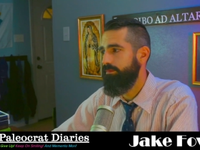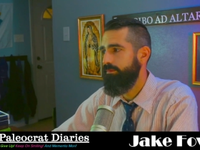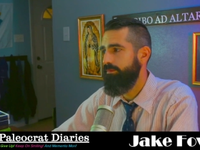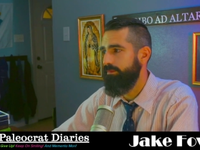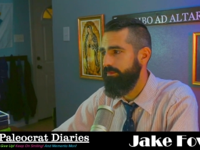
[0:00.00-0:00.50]

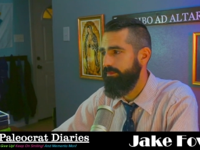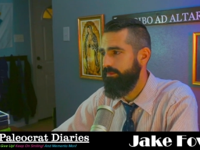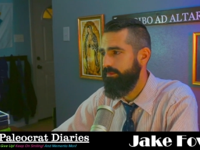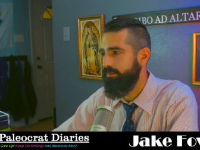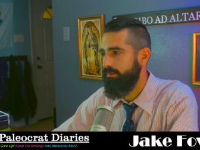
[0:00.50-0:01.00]
Hmm.
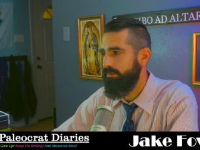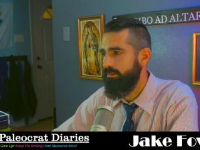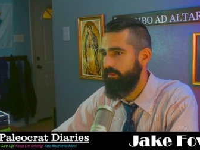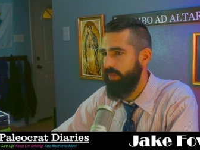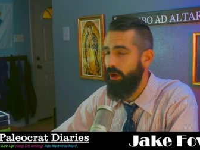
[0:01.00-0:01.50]

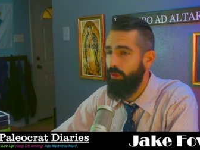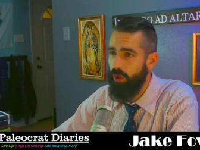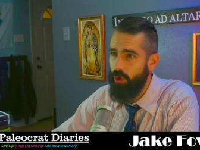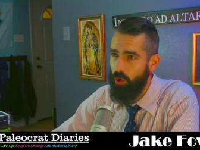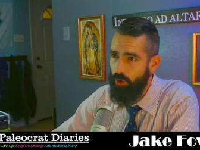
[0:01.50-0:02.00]
Not only
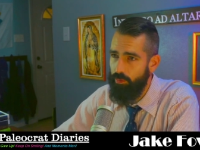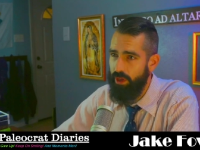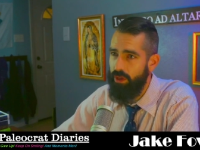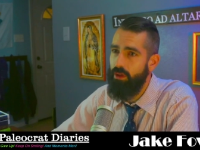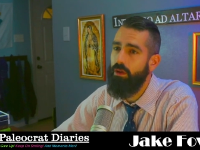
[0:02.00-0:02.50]
could
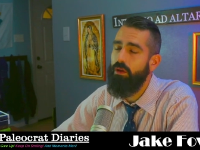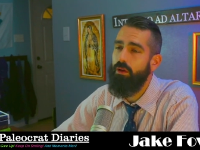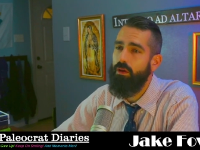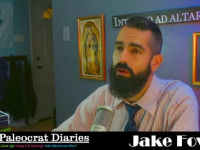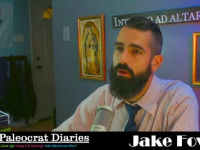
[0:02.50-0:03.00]
be,
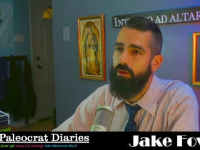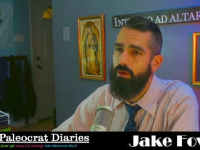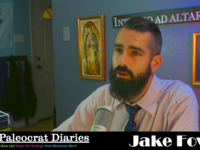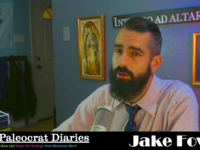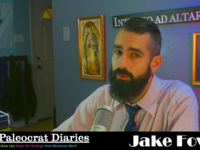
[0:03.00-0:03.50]

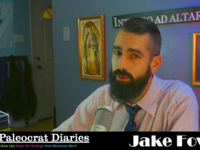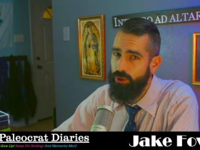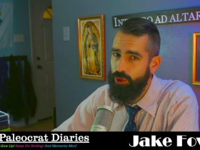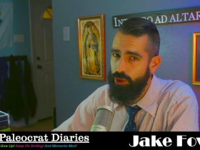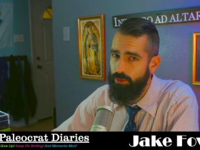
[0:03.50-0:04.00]
but
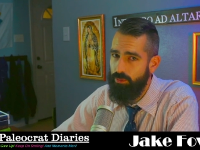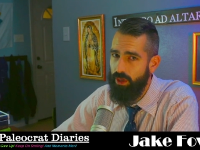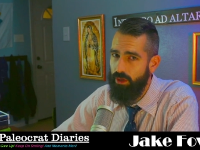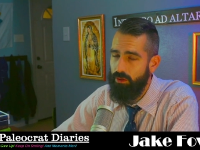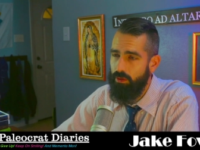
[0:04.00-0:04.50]
should
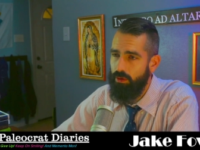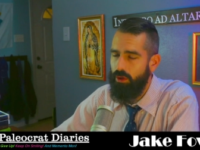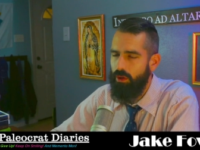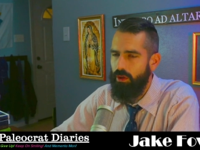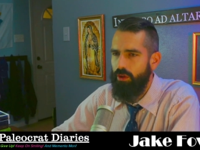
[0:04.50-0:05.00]
be.
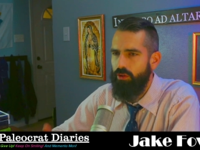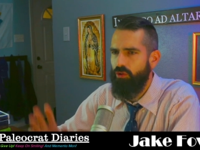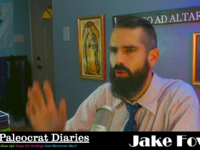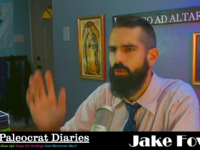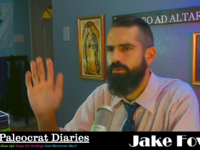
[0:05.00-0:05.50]

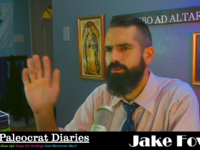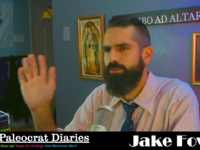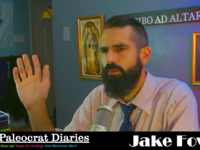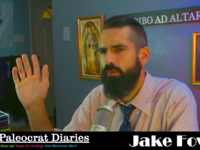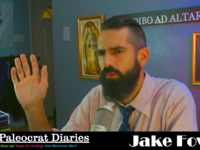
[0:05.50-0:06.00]
So
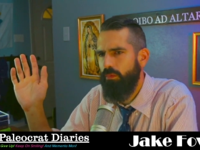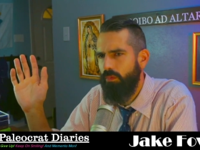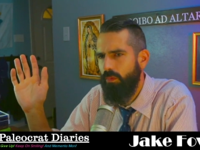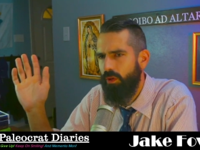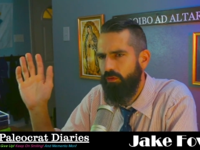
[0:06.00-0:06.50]

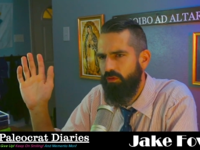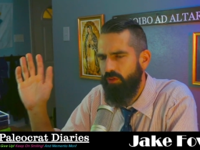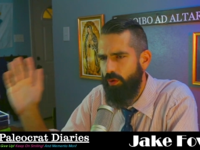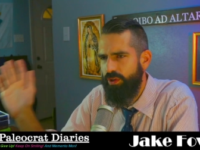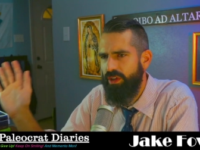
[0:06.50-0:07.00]

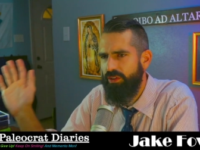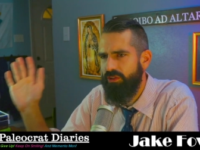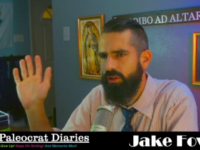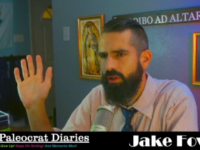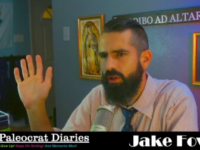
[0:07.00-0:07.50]

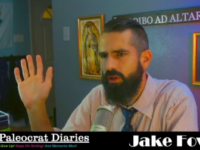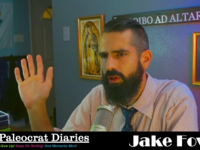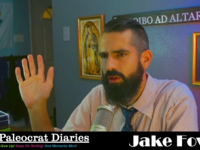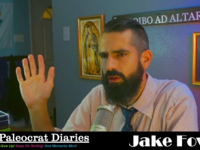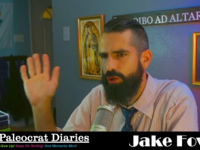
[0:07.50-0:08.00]
Photius
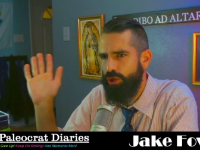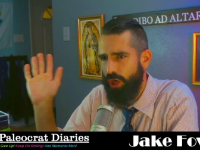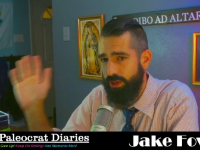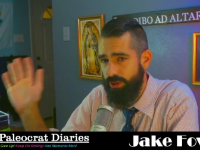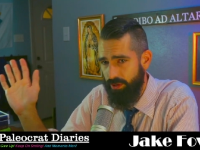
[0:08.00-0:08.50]

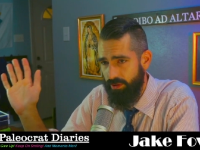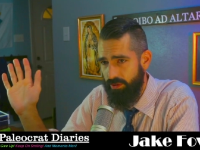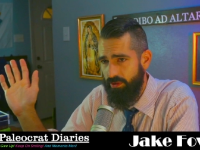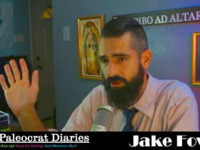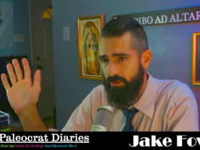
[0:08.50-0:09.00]
judges